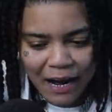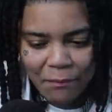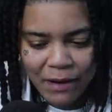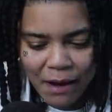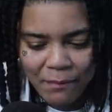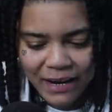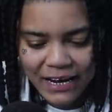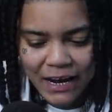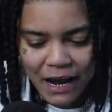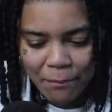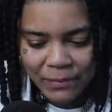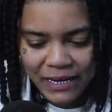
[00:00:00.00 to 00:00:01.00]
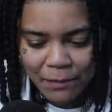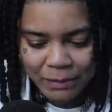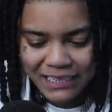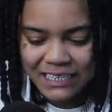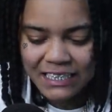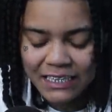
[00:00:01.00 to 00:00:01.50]
I'm, I'm in that, I'm in that
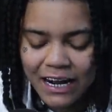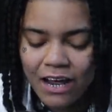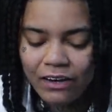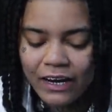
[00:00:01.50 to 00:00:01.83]
position now.